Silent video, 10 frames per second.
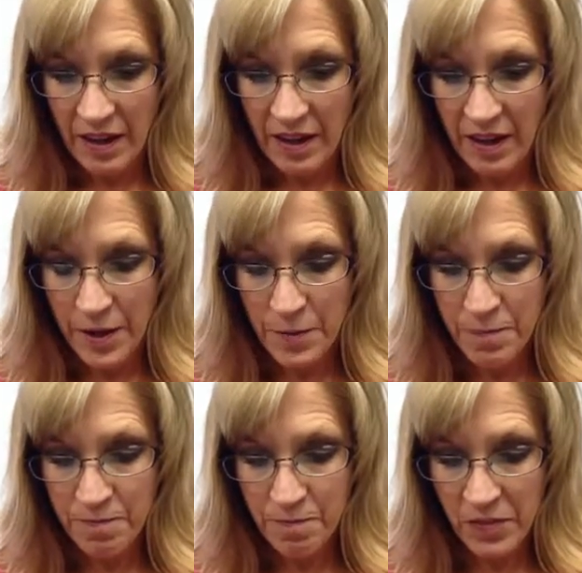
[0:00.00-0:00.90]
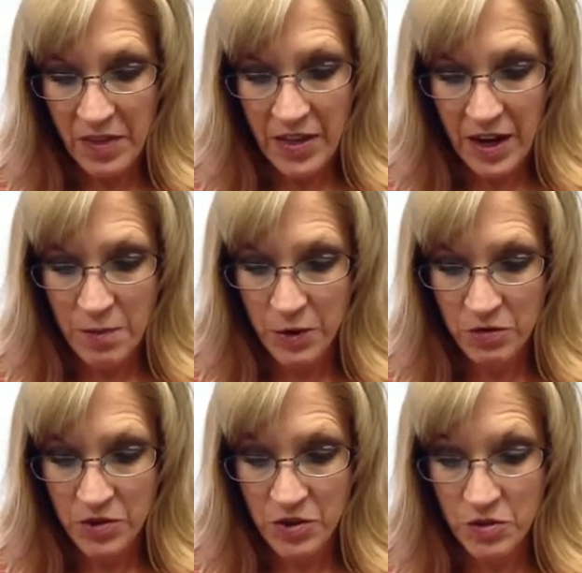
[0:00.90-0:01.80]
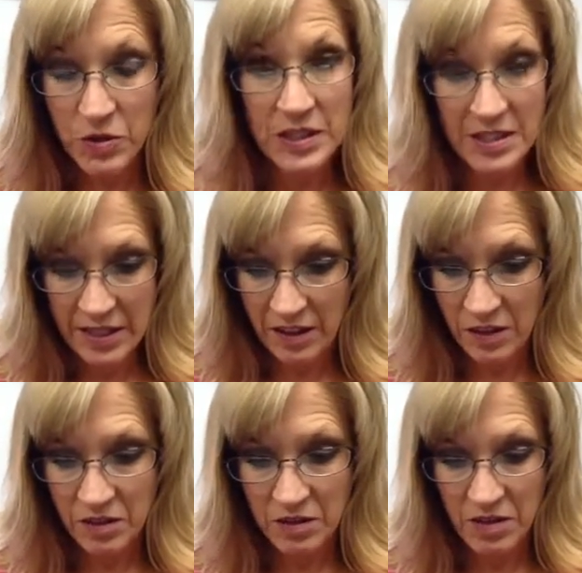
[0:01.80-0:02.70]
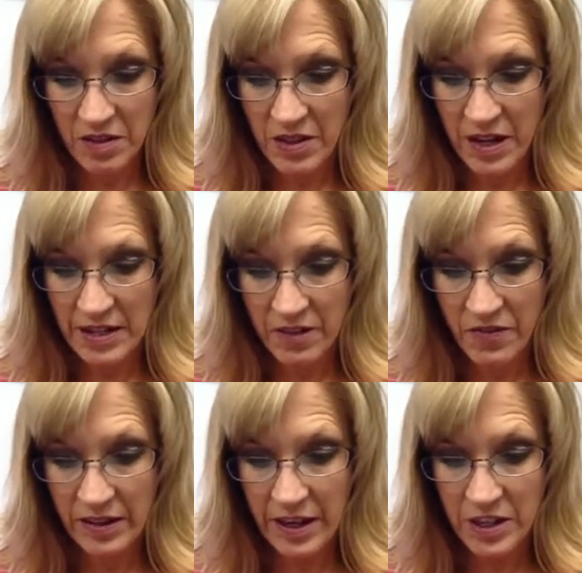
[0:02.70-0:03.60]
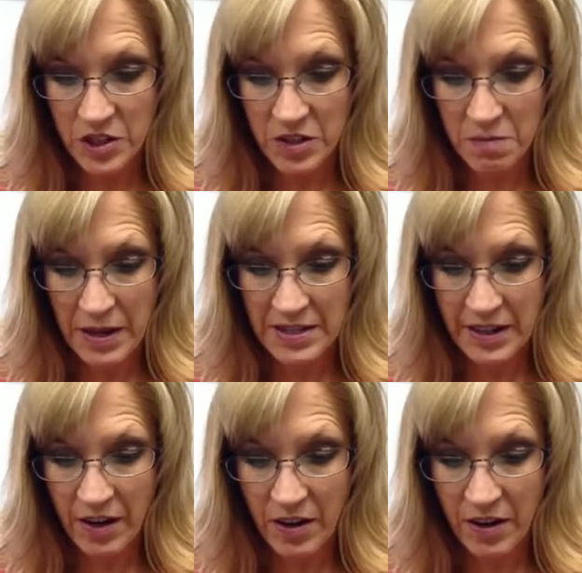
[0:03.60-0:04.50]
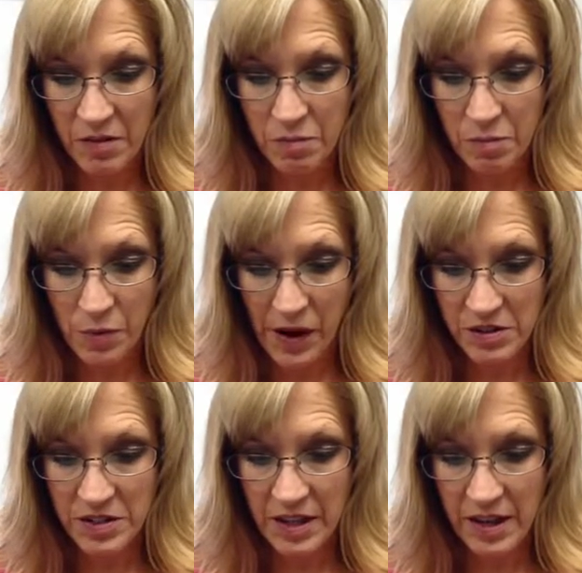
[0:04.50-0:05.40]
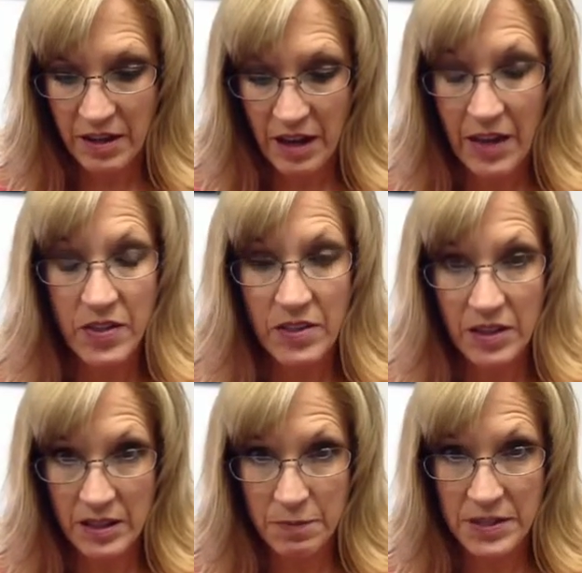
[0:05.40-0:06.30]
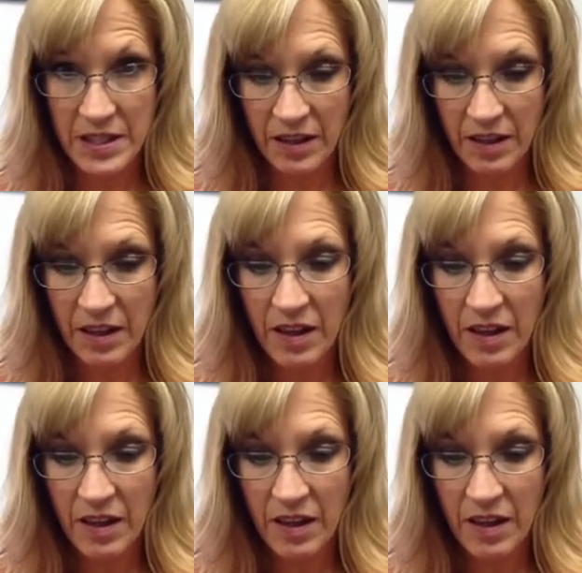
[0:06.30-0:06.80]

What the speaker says: Then I moved to concealer, then I did foundation, mascara, brow set, and then the lipstick.